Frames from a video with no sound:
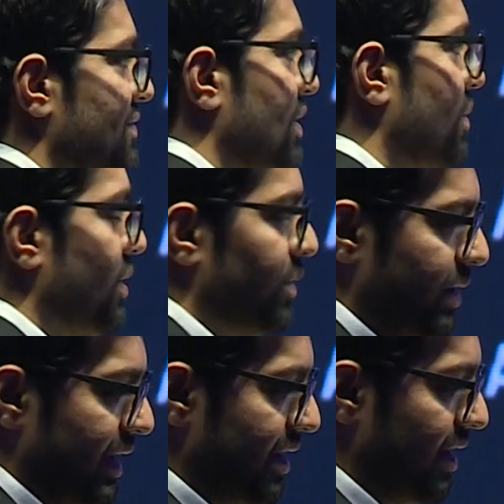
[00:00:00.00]
is, we don't want to
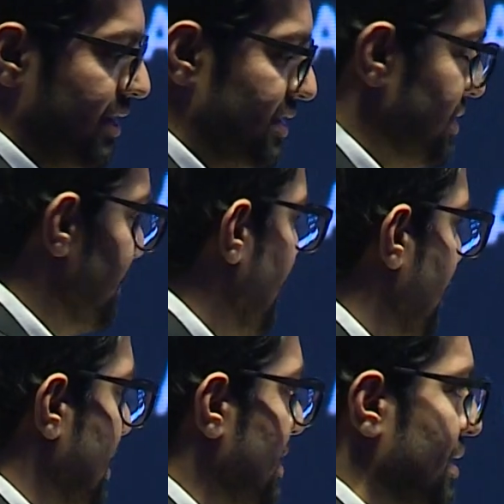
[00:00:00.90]
own any cars. We
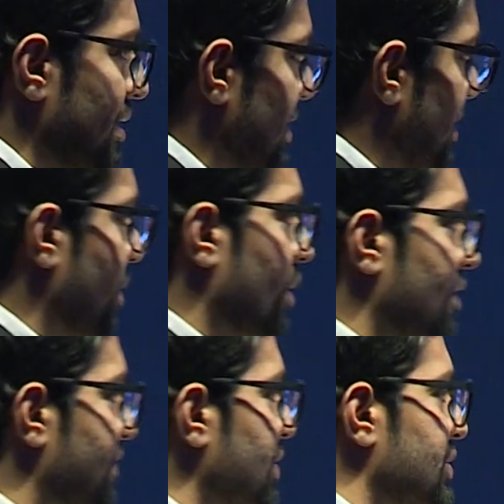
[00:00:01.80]
want
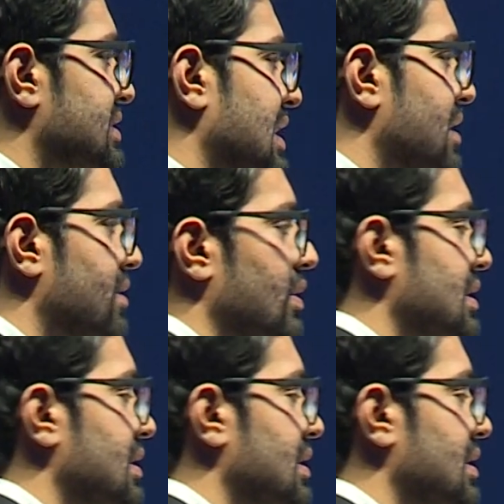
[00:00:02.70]
all of you to share